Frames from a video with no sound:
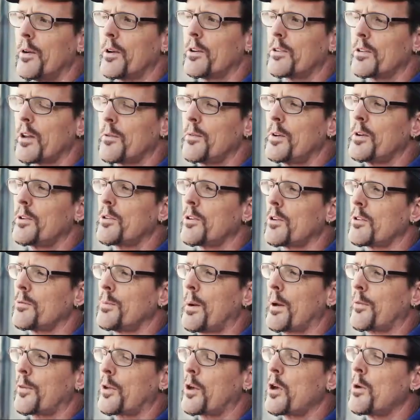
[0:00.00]
early 70s. It's
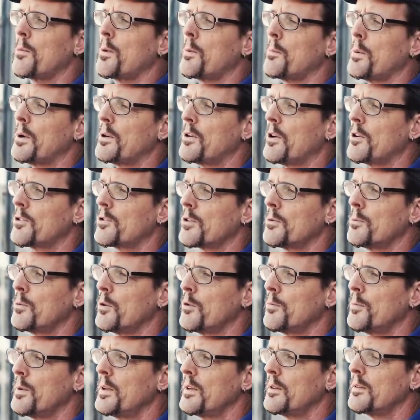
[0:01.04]
about the human potential
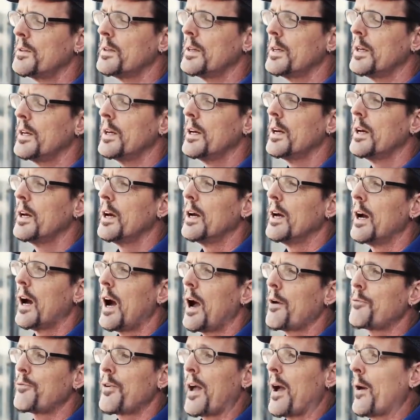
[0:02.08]
movement.
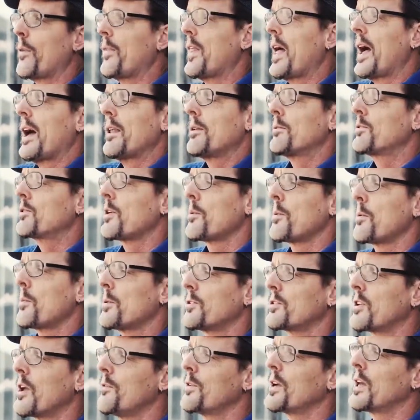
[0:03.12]
I found that someone
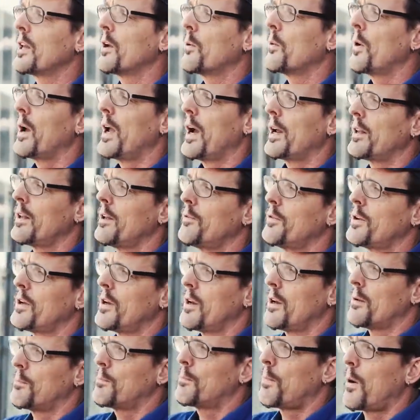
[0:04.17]
was giving it away. I live in
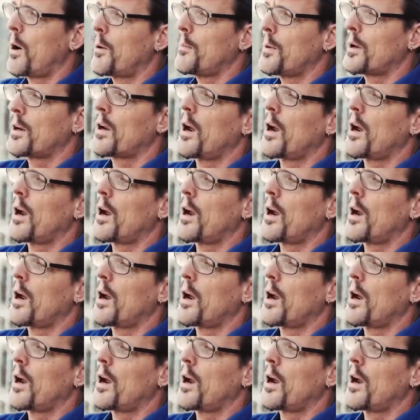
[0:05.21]
an apartment